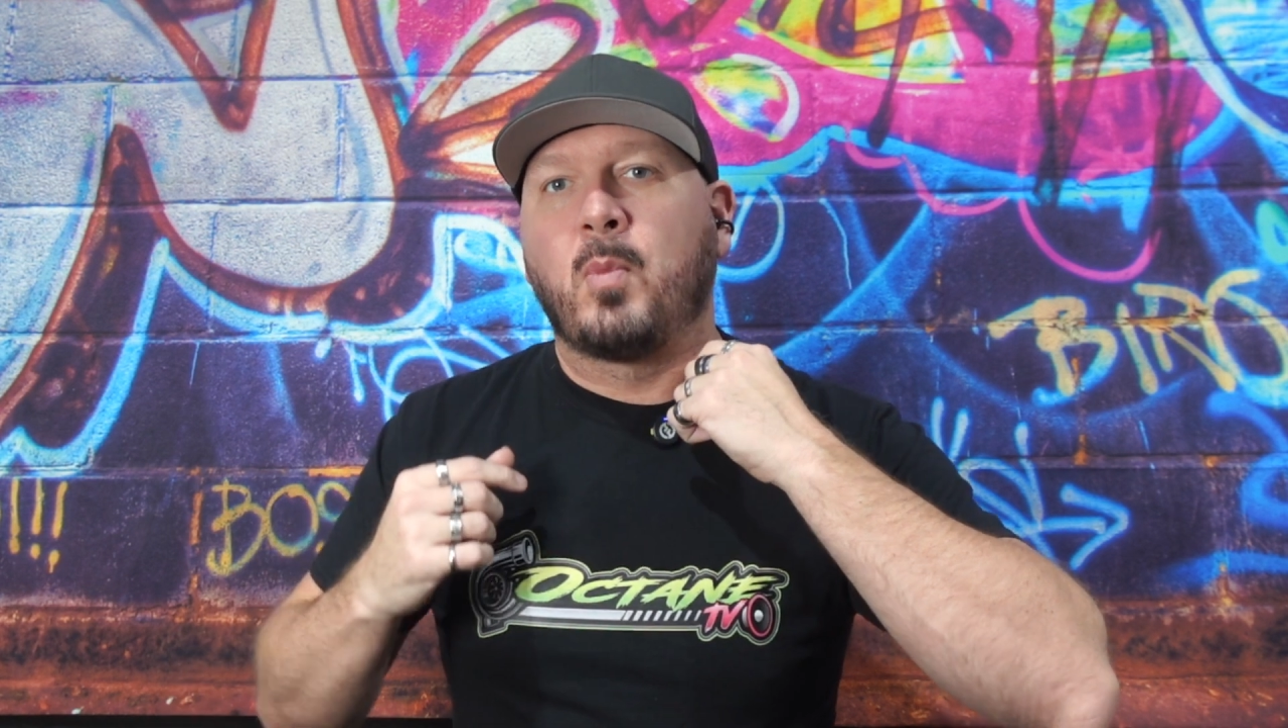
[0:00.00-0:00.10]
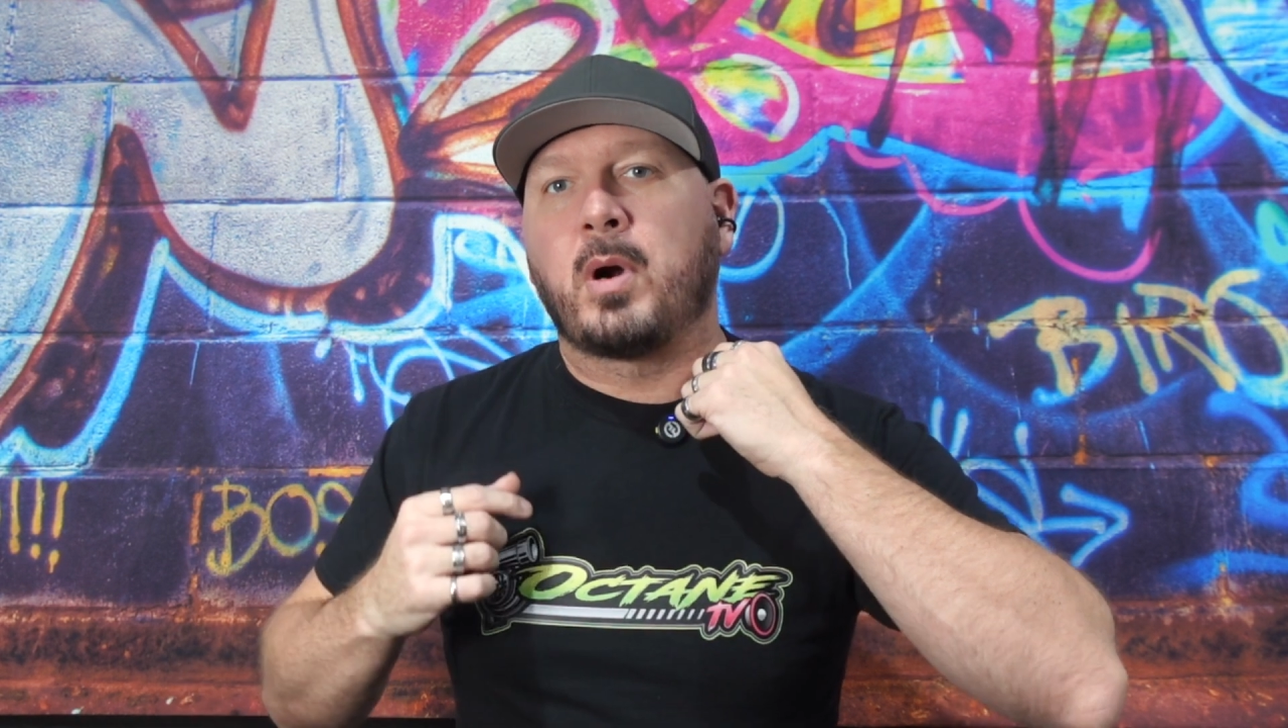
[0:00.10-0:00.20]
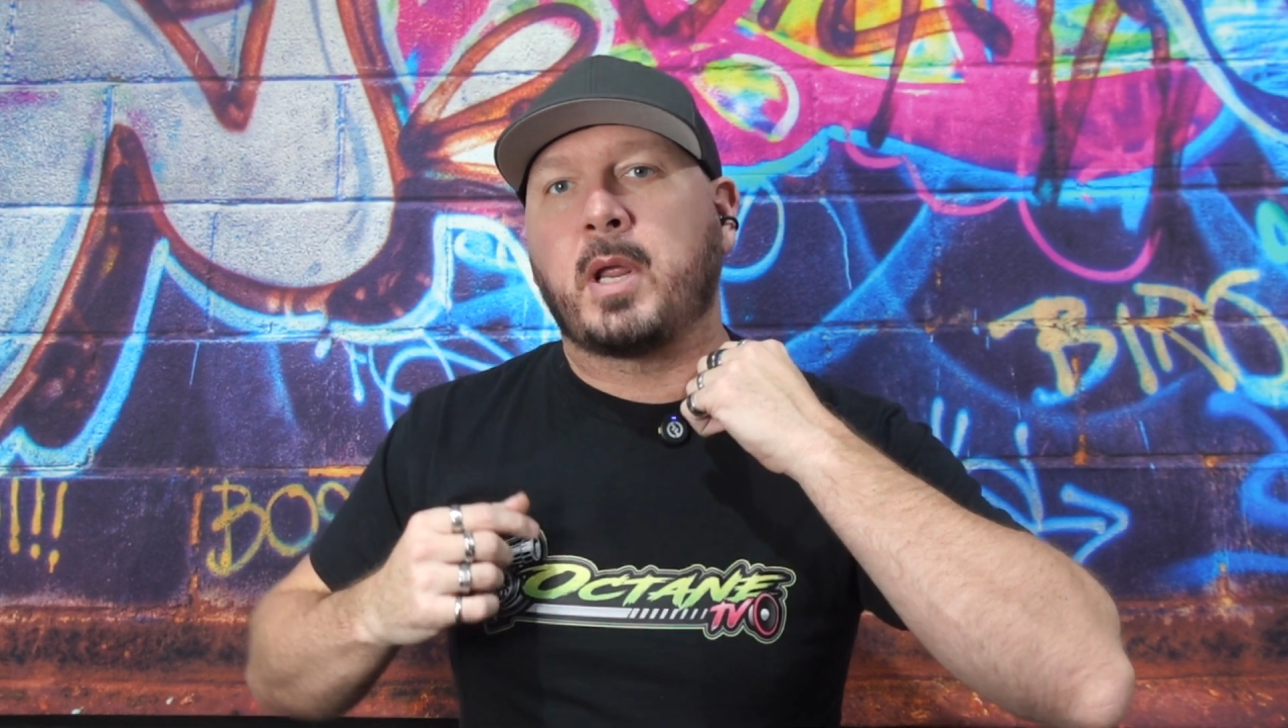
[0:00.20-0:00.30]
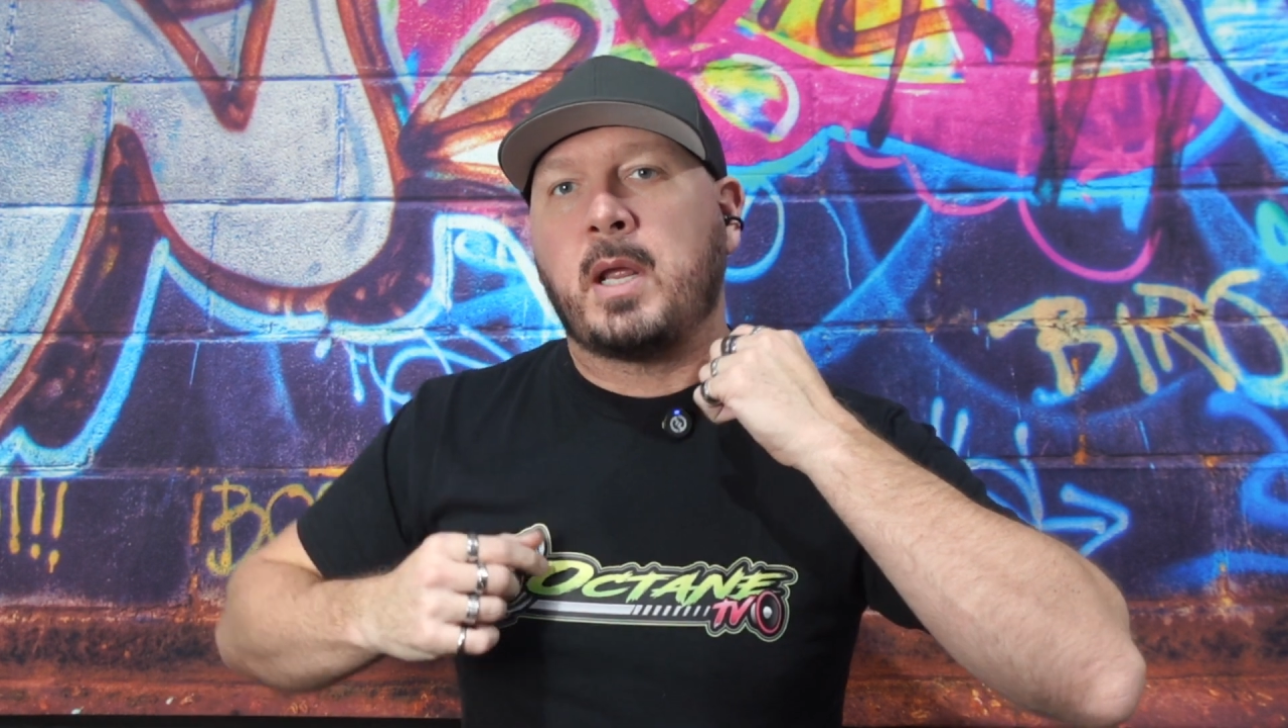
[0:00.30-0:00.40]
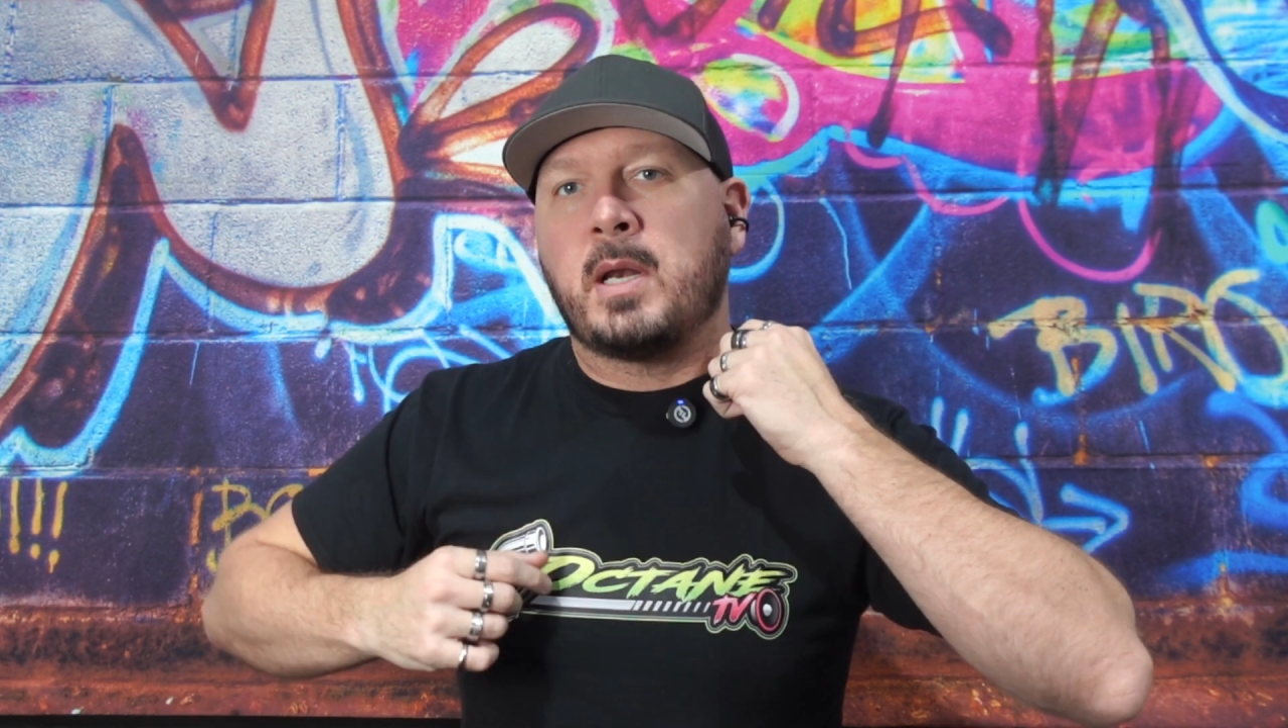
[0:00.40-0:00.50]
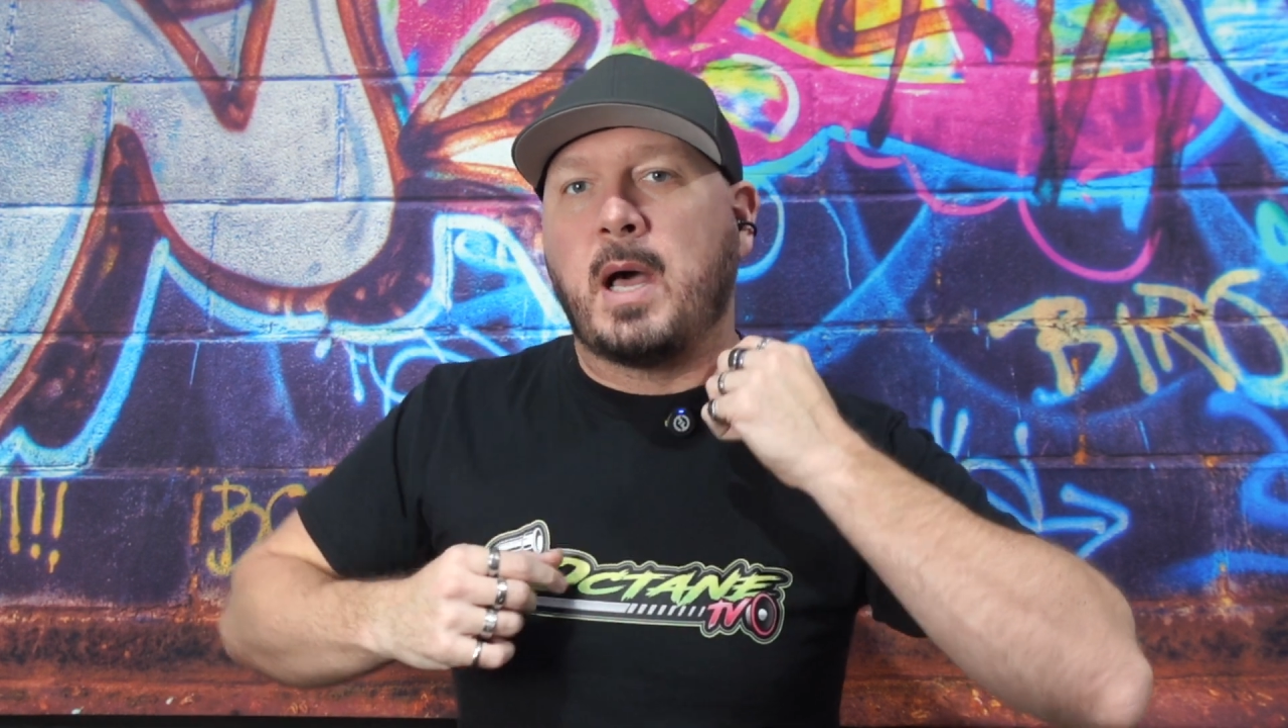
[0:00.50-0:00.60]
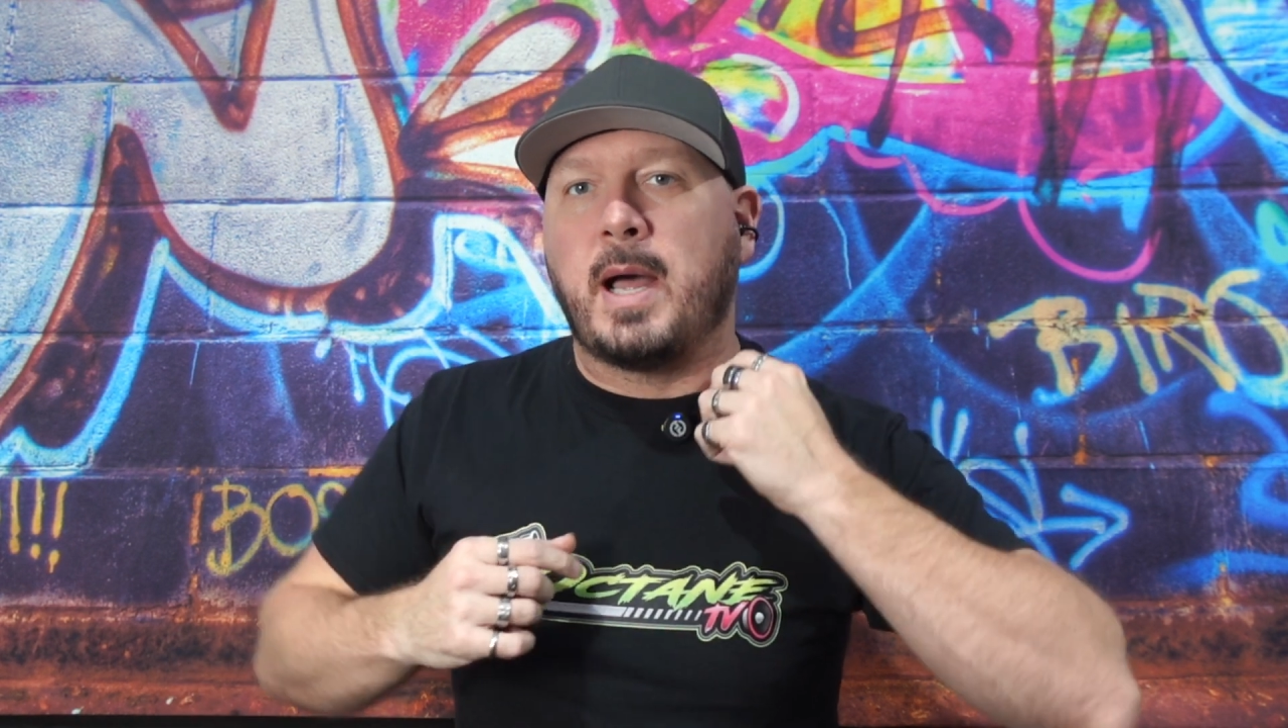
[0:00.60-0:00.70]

working,